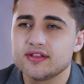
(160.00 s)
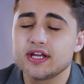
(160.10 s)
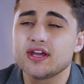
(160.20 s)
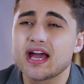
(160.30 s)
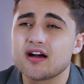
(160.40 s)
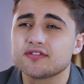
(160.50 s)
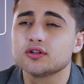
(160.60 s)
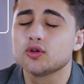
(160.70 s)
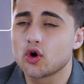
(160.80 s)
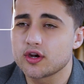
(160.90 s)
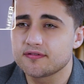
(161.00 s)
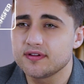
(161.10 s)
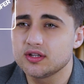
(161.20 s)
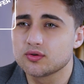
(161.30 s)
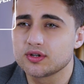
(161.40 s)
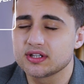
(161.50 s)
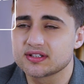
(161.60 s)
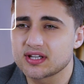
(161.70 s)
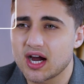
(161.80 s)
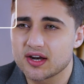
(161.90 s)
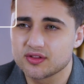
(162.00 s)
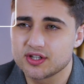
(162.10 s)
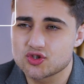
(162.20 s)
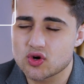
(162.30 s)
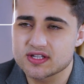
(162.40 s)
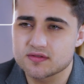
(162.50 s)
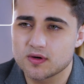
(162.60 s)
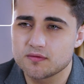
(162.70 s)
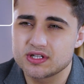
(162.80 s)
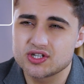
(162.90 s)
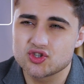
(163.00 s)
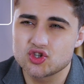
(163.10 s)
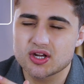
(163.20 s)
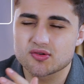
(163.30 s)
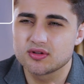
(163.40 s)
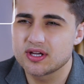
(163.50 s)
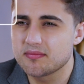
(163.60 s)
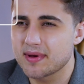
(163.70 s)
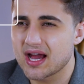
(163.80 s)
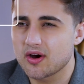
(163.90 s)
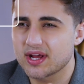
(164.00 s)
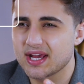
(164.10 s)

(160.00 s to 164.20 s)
Then you have the lawyer fee during the title deed transfer, which is generally about